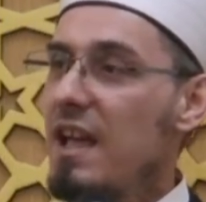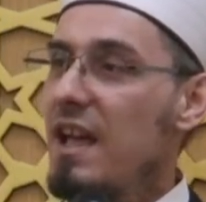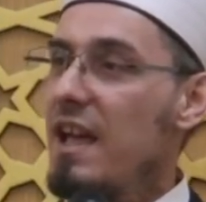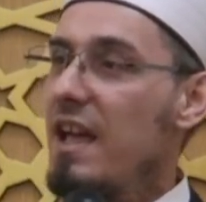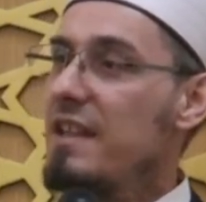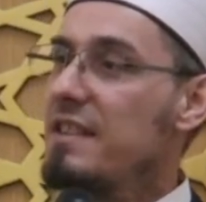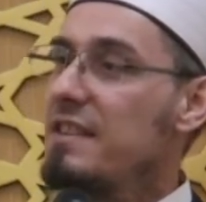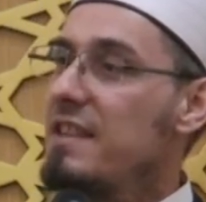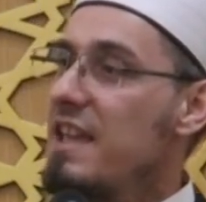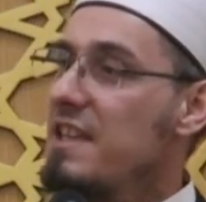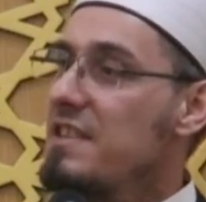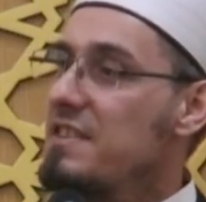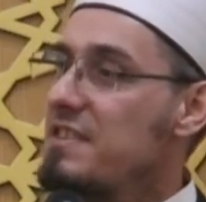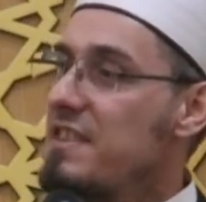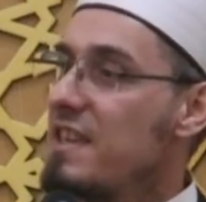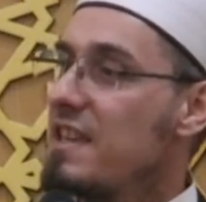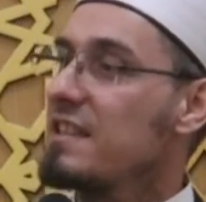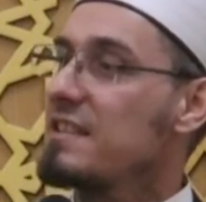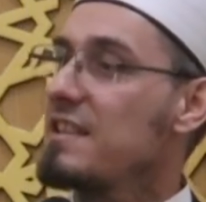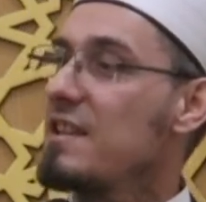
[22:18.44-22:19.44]
and they
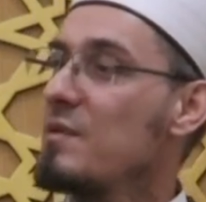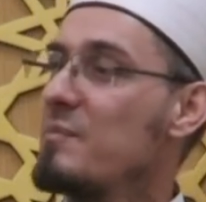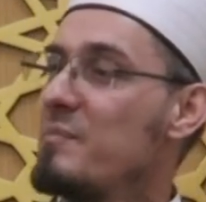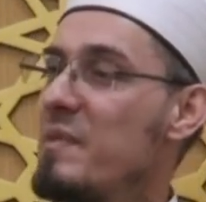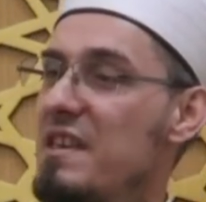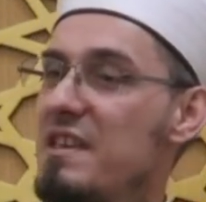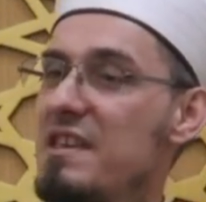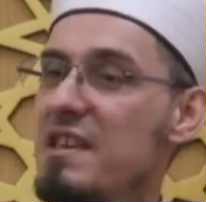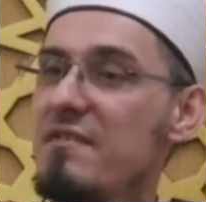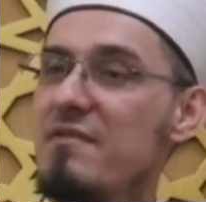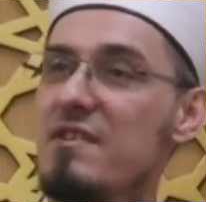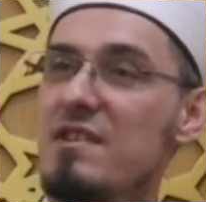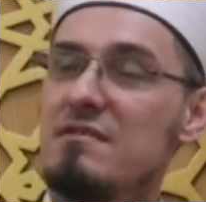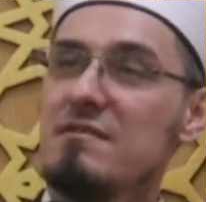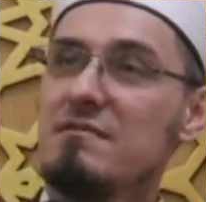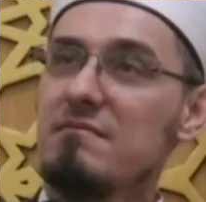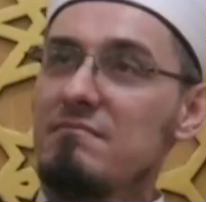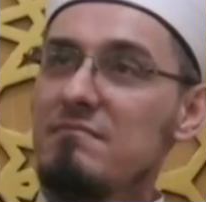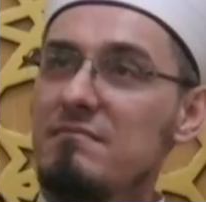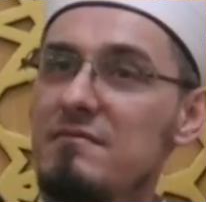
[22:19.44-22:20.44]
think they'll be
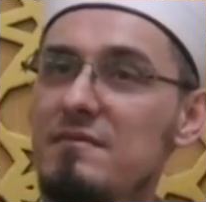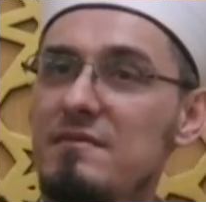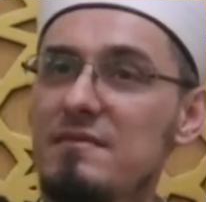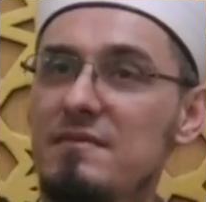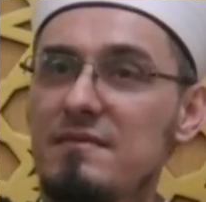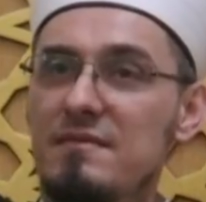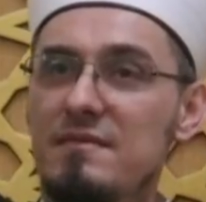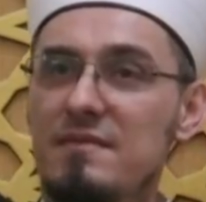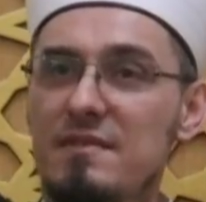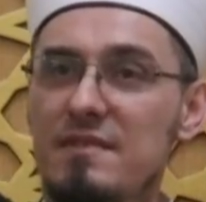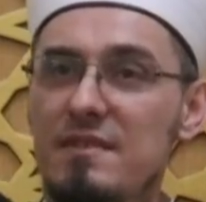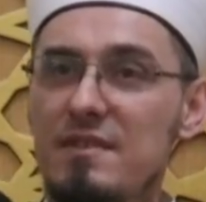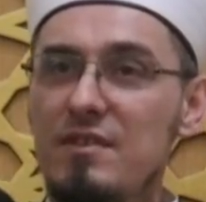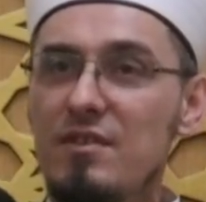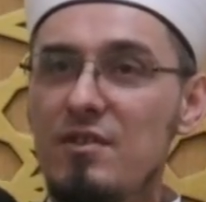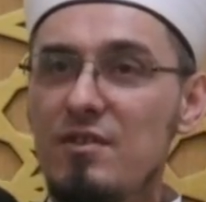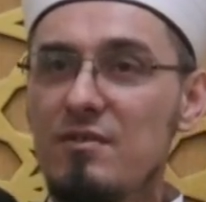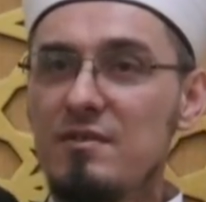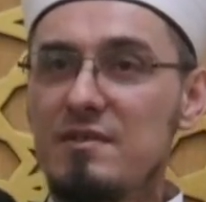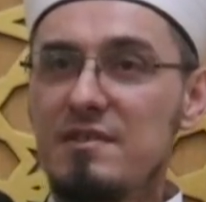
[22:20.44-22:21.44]
given,
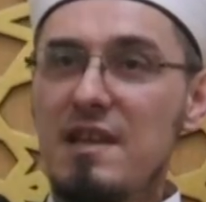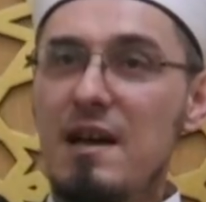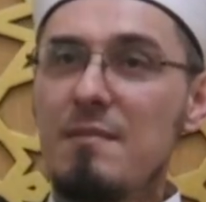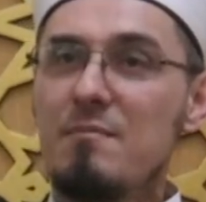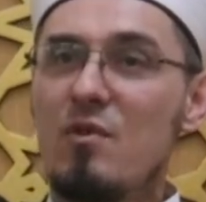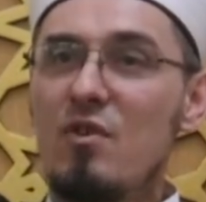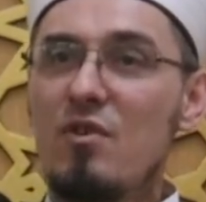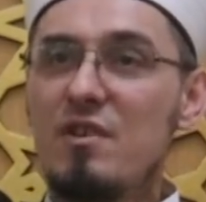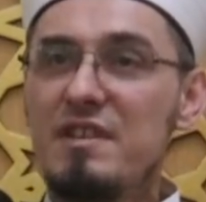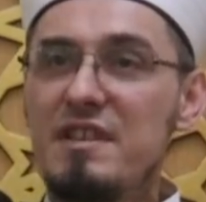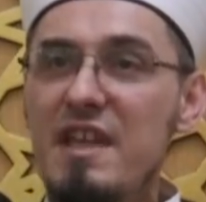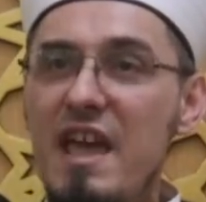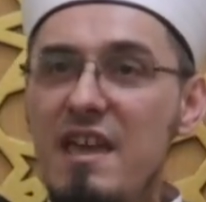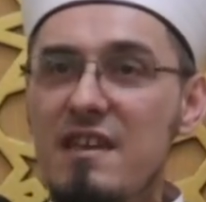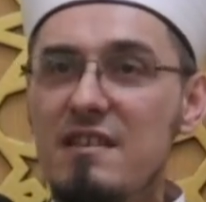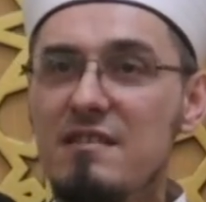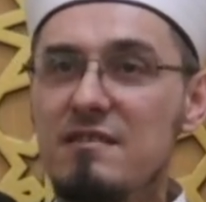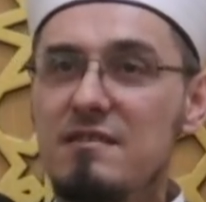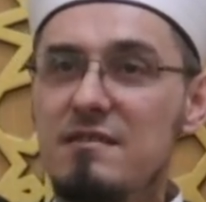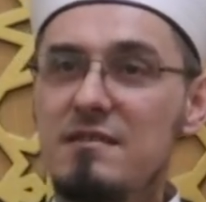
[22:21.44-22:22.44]
you know, some
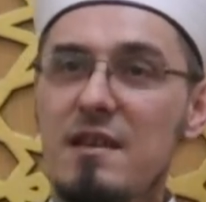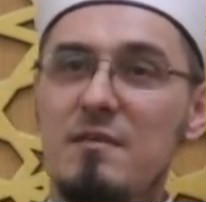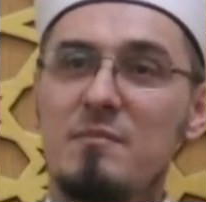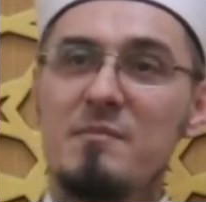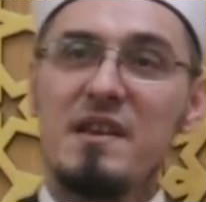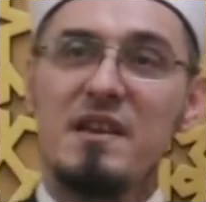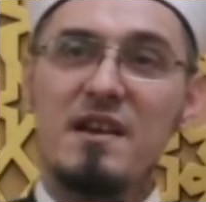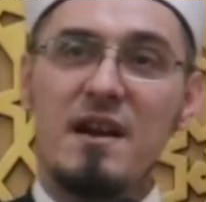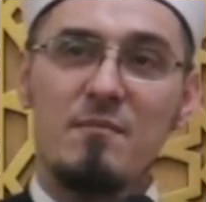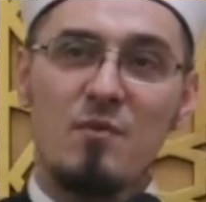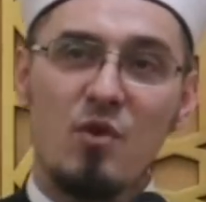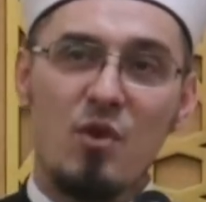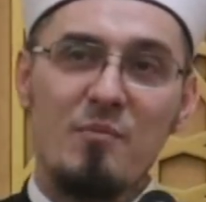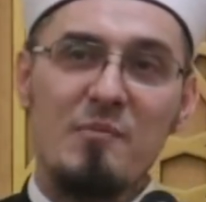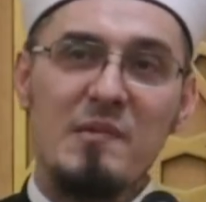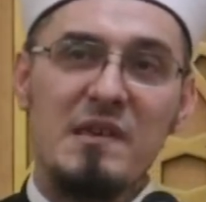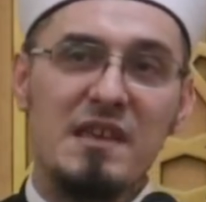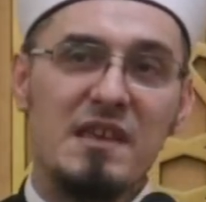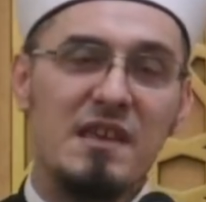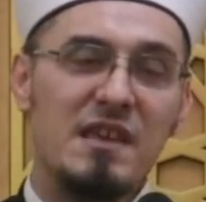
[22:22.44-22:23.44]
ordains. They'll become
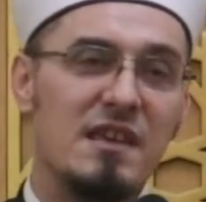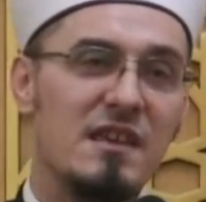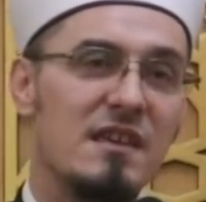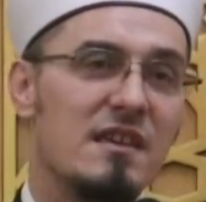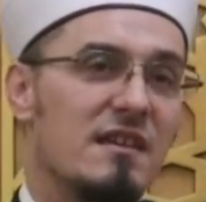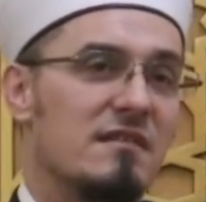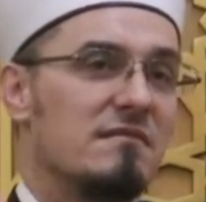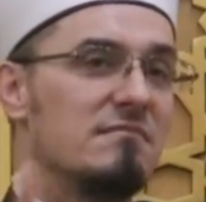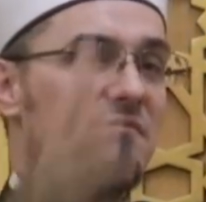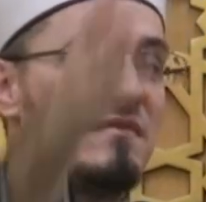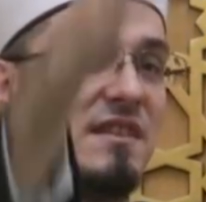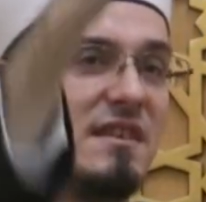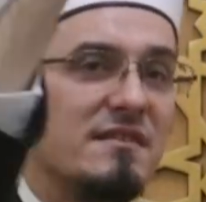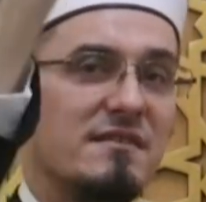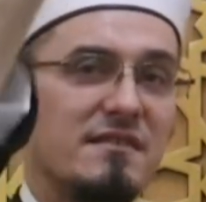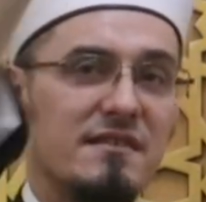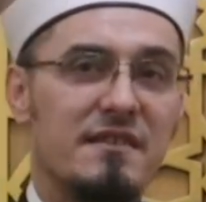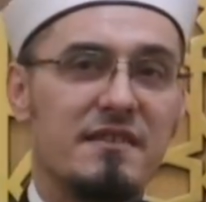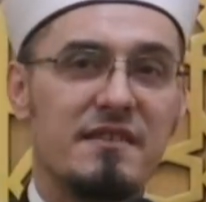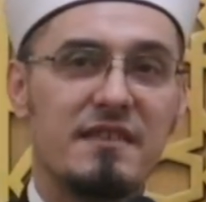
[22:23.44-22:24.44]
OBE and
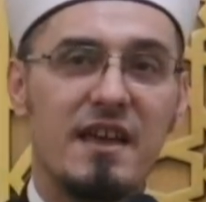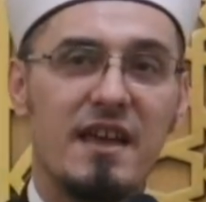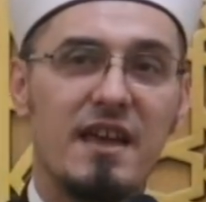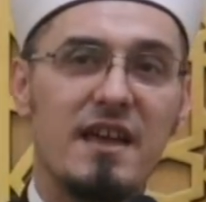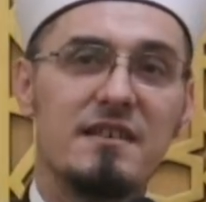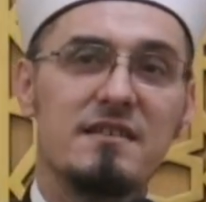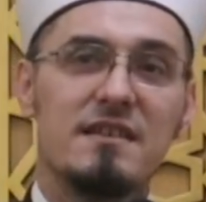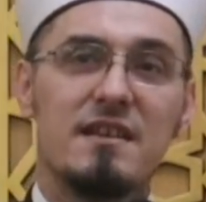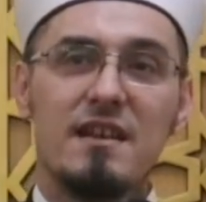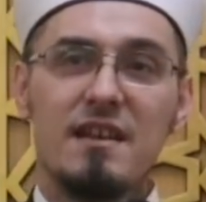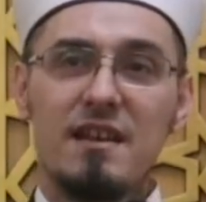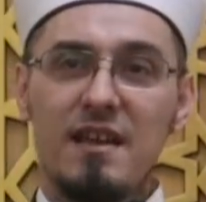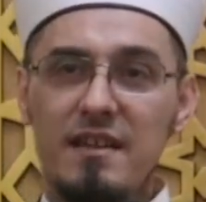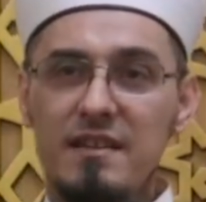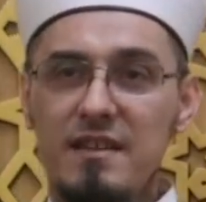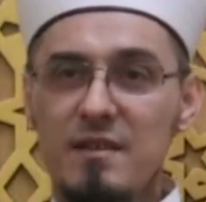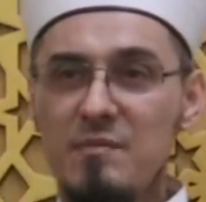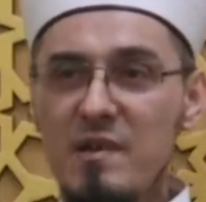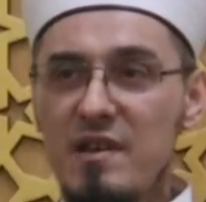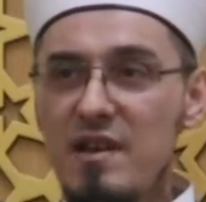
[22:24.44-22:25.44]
this and that, and
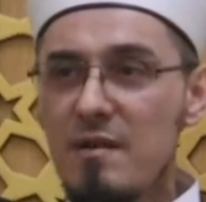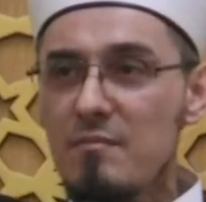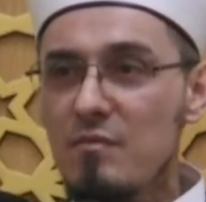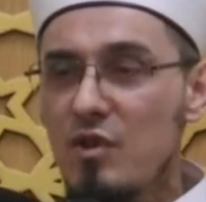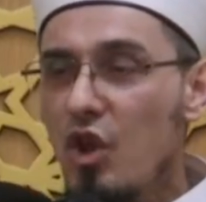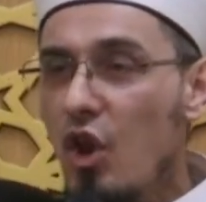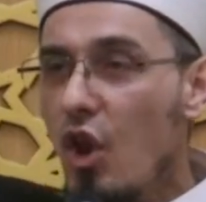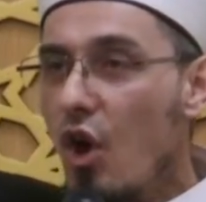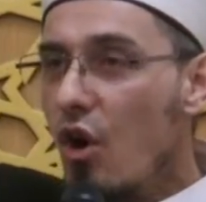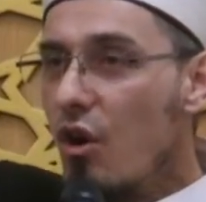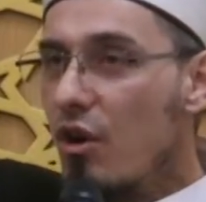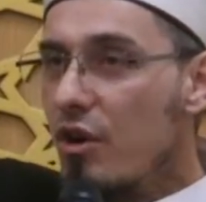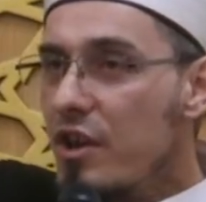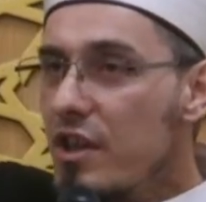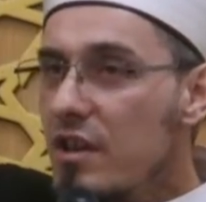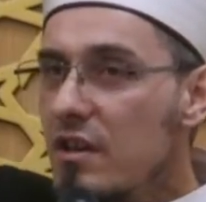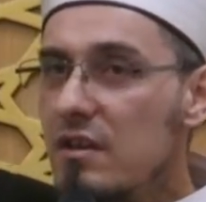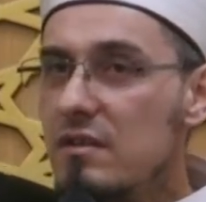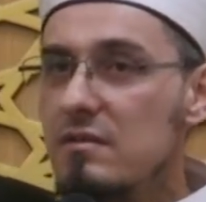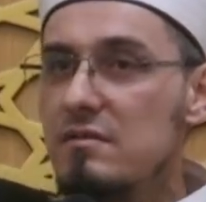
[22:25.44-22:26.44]
they'll become
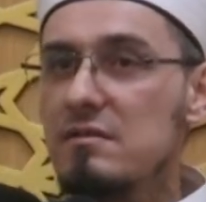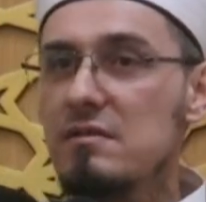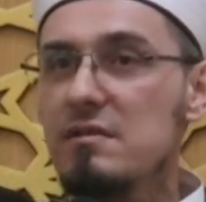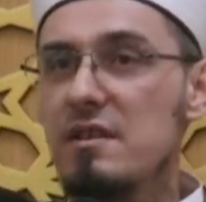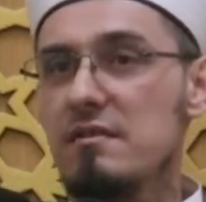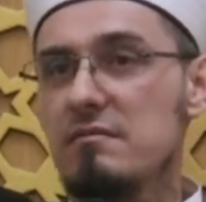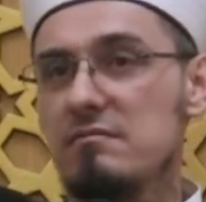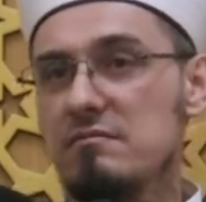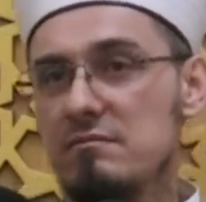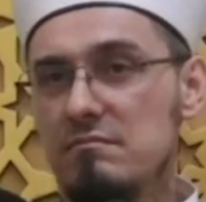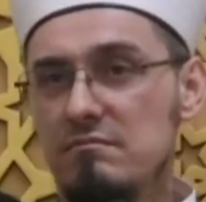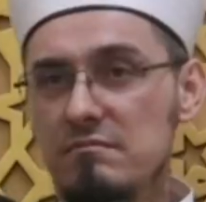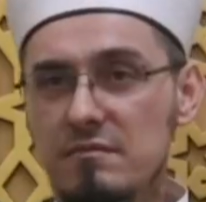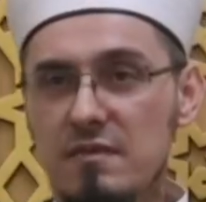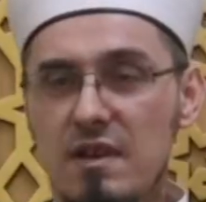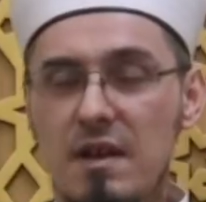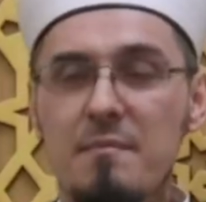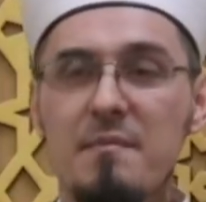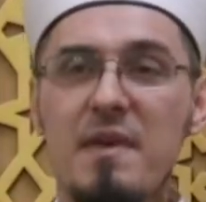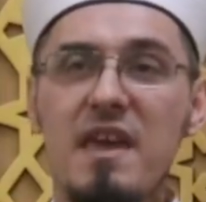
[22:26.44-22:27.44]
glorious and
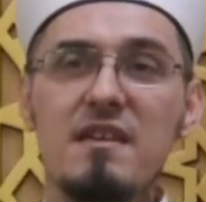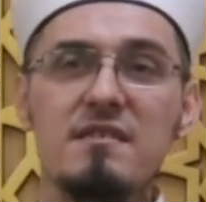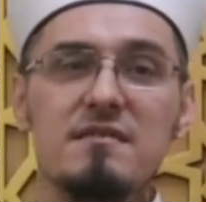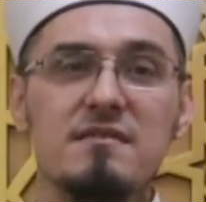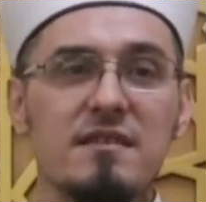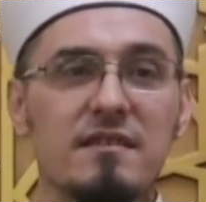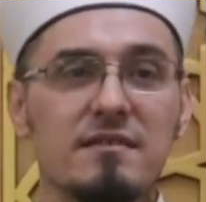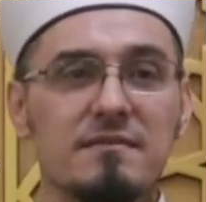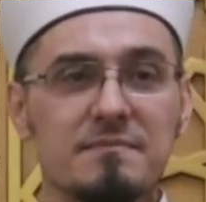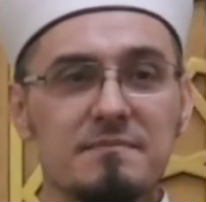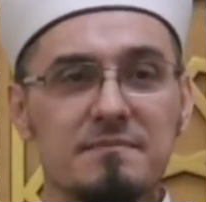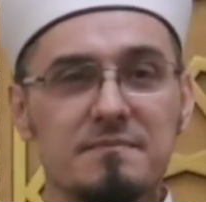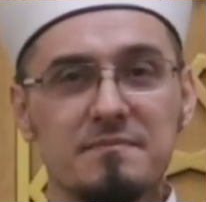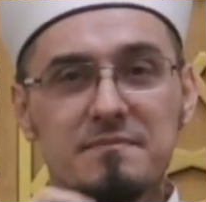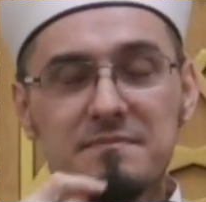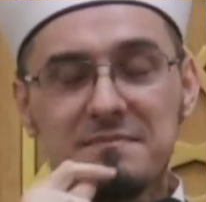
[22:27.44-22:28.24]
amazing.